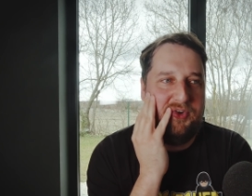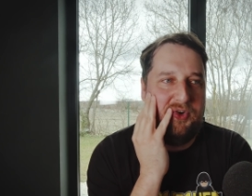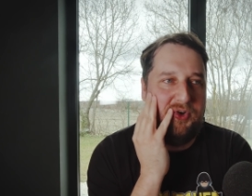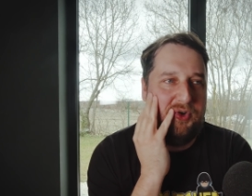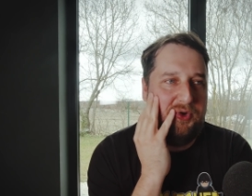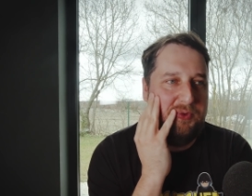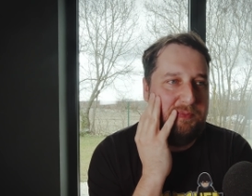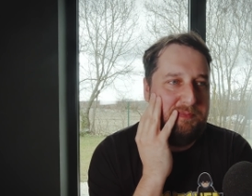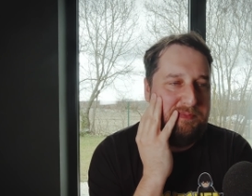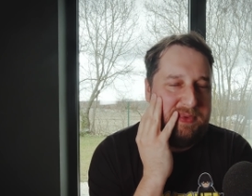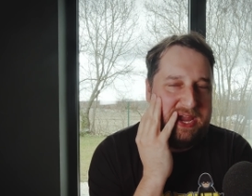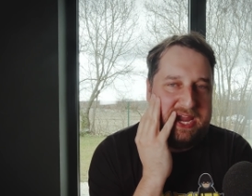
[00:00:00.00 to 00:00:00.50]

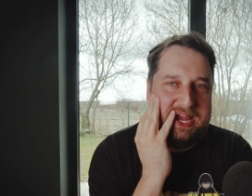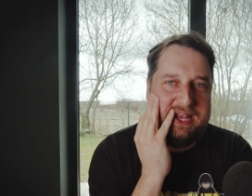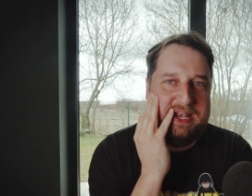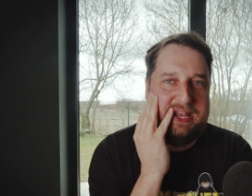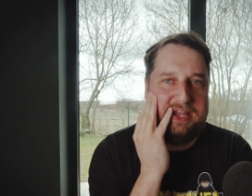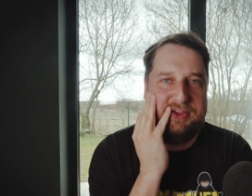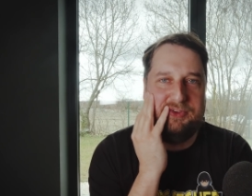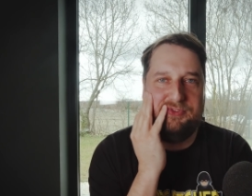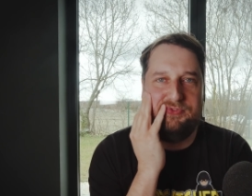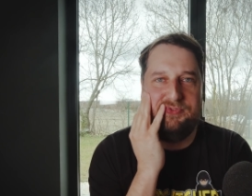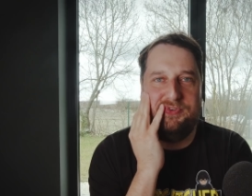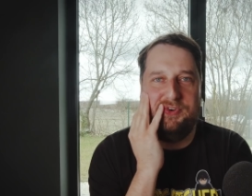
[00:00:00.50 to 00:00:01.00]
or
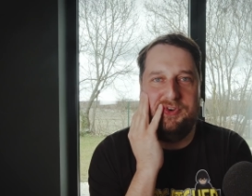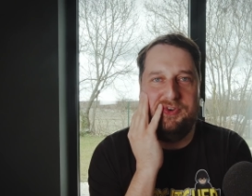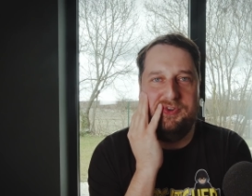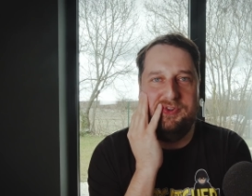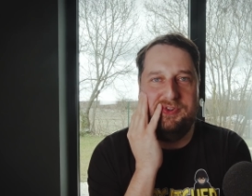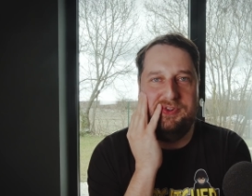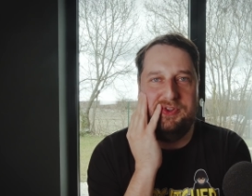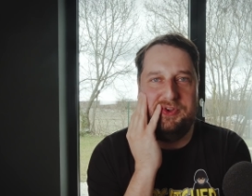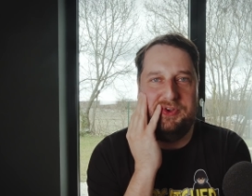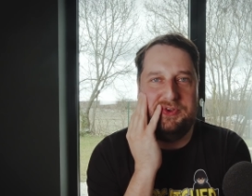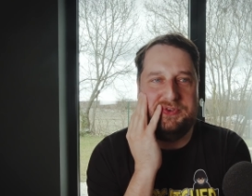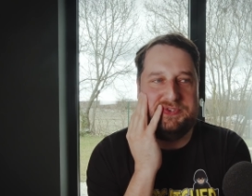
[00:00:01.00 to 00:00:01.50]

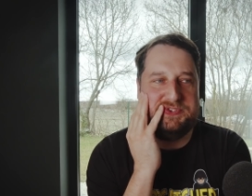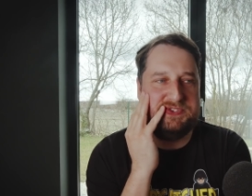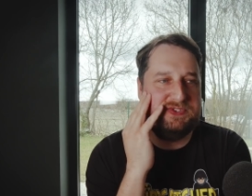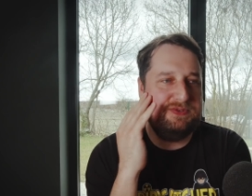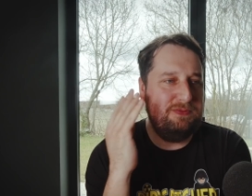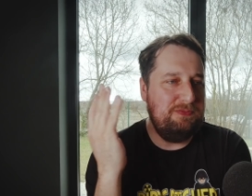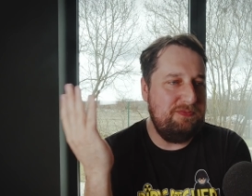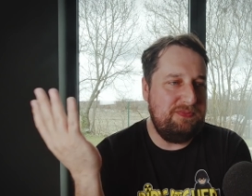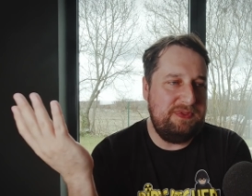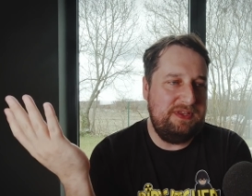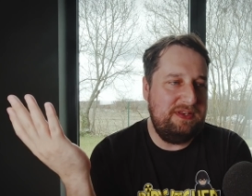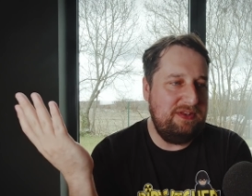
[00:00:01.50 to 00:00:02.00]
meaningful or
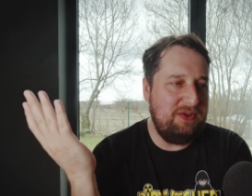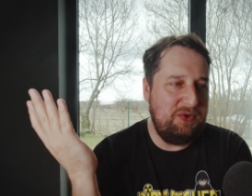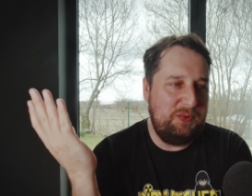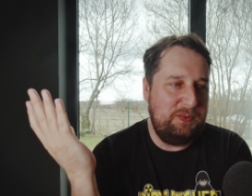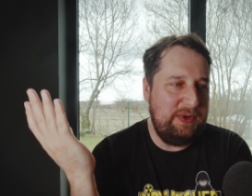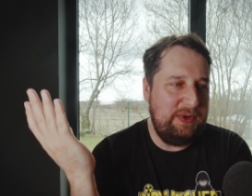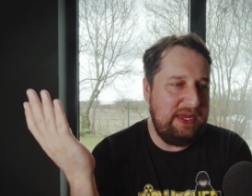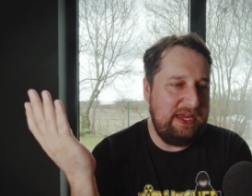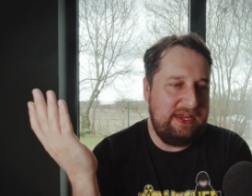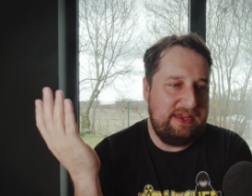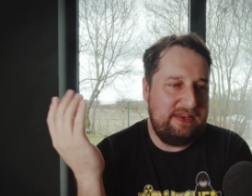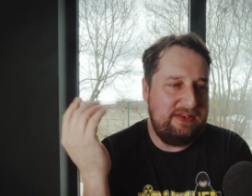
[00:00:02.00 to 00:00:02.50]
something that
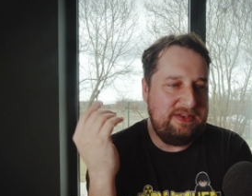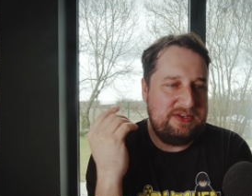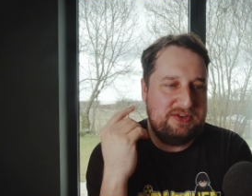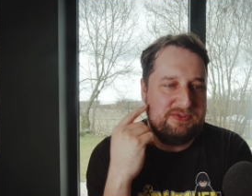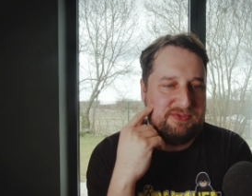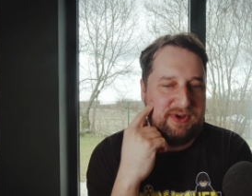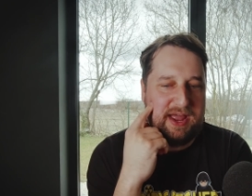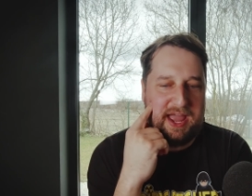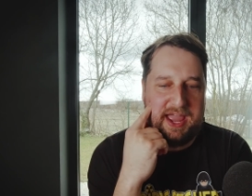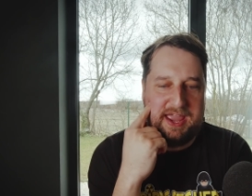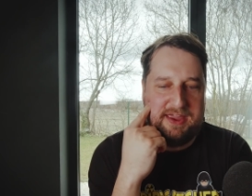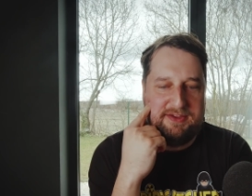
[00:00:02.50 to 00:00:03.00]
we can
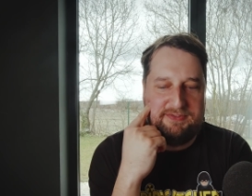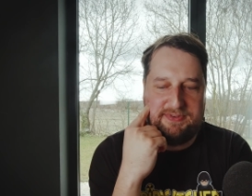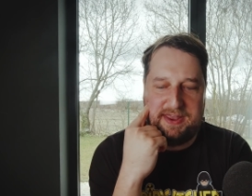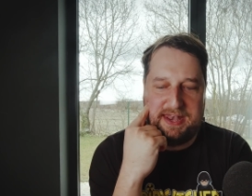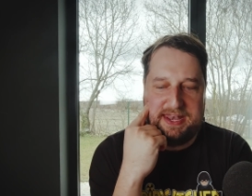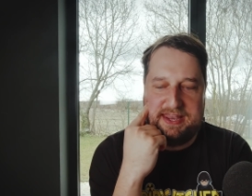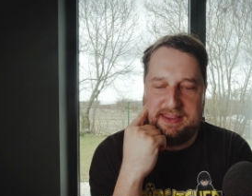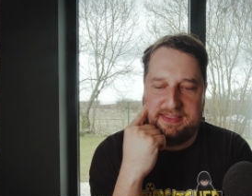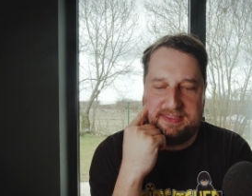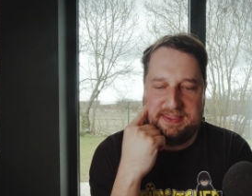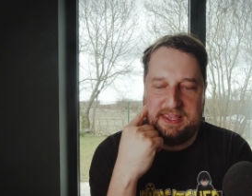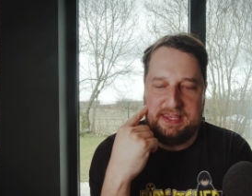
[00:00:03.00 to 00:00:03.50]
derive
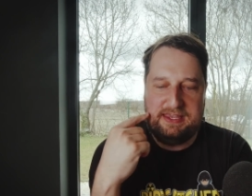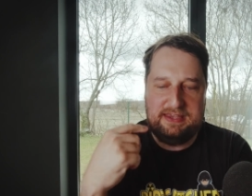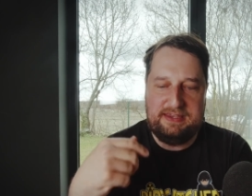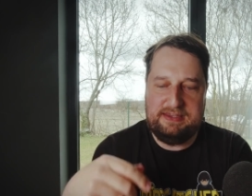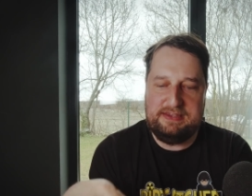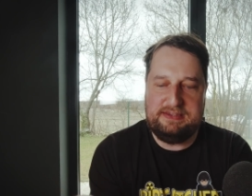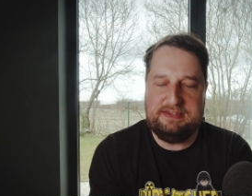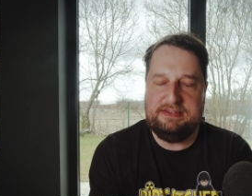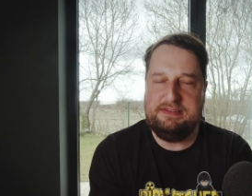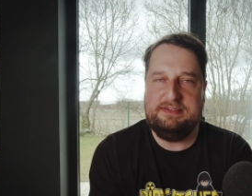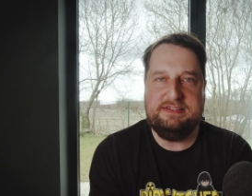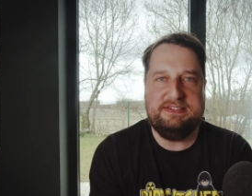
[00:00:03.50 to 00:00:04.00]

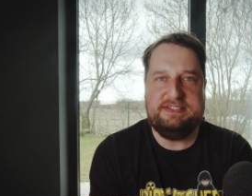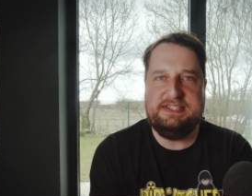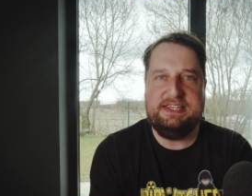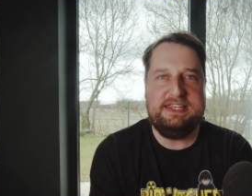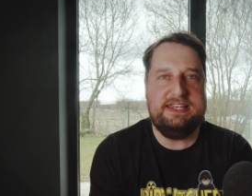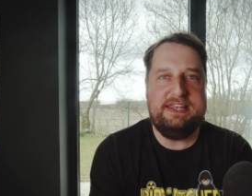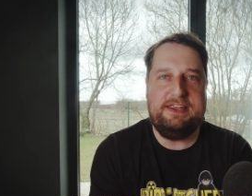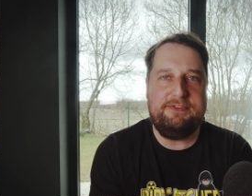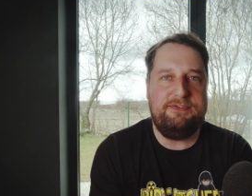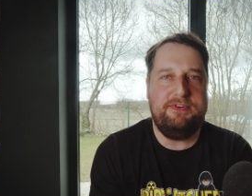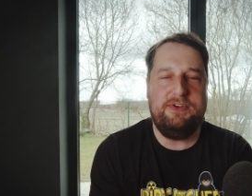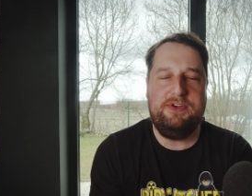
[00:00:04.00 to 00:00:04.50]
anything
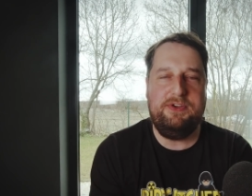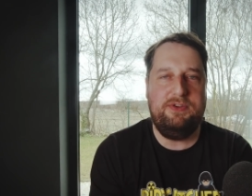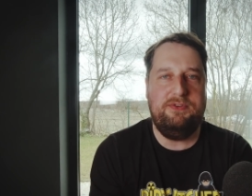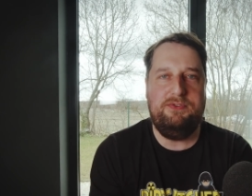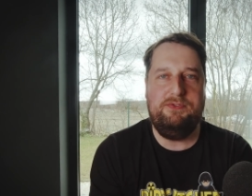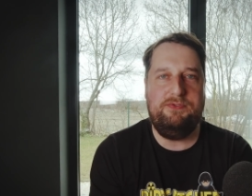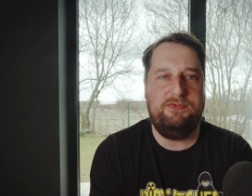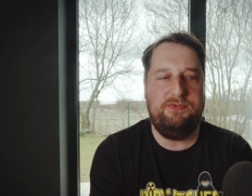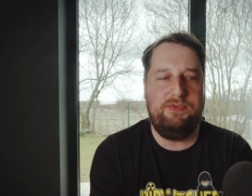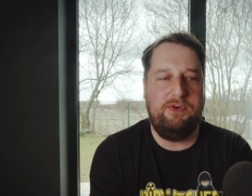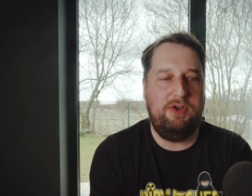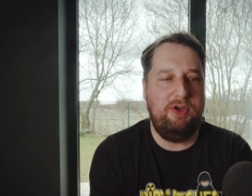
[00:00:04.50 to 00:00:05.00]

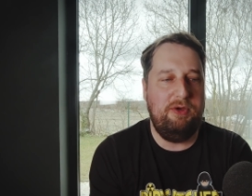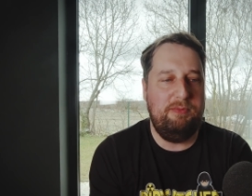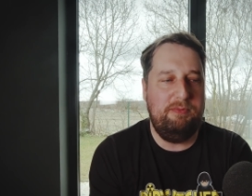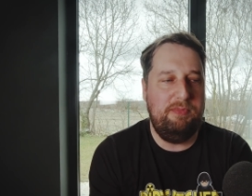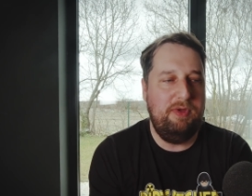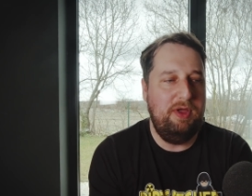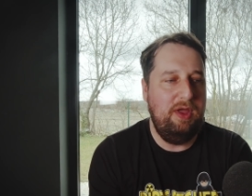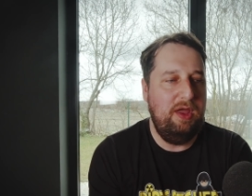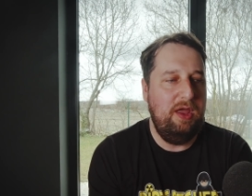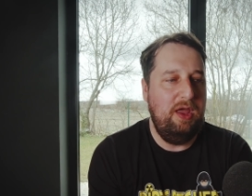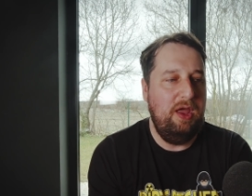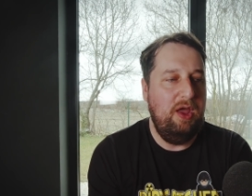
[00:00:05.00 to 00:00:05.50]
significant
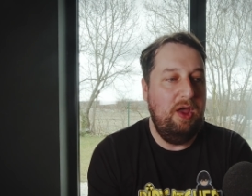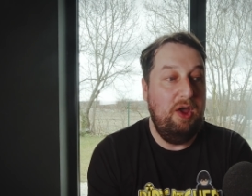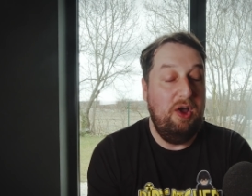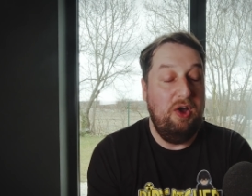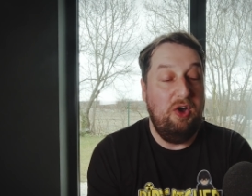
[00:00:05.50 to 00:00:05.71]
from?